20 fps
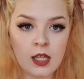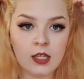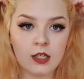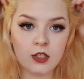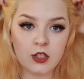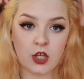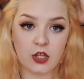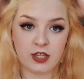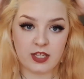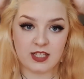
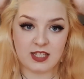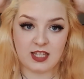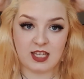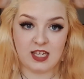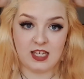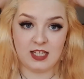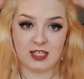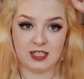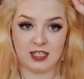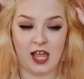So this
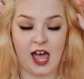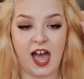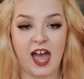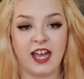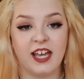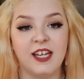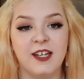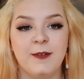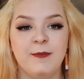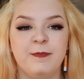kid's
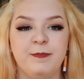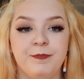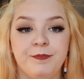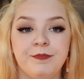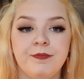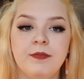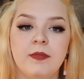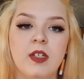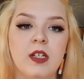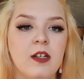like,
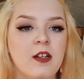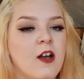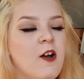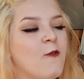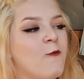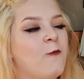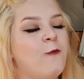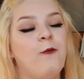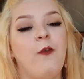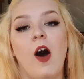
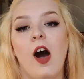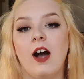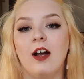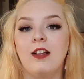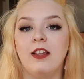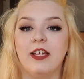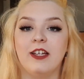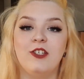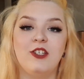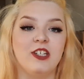fuck,
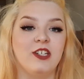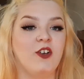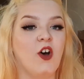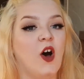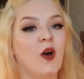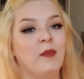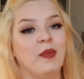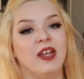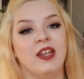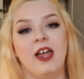like she
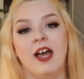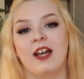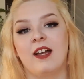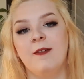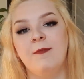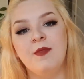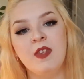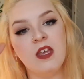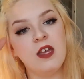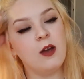got me, like
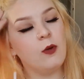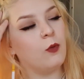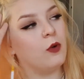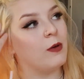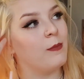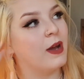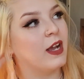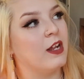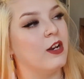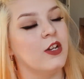what
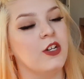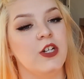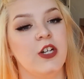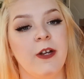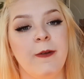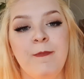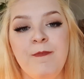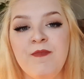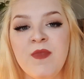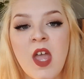am I gonna
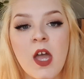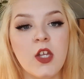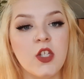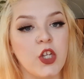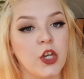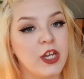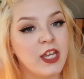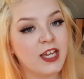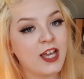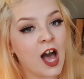do?
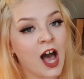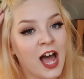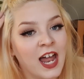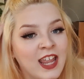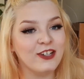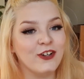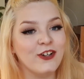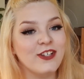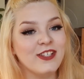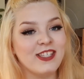So he kind of
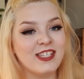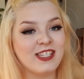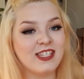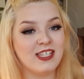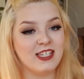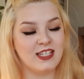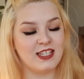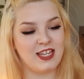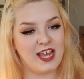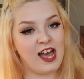goes to
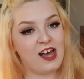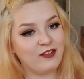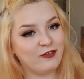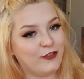sit down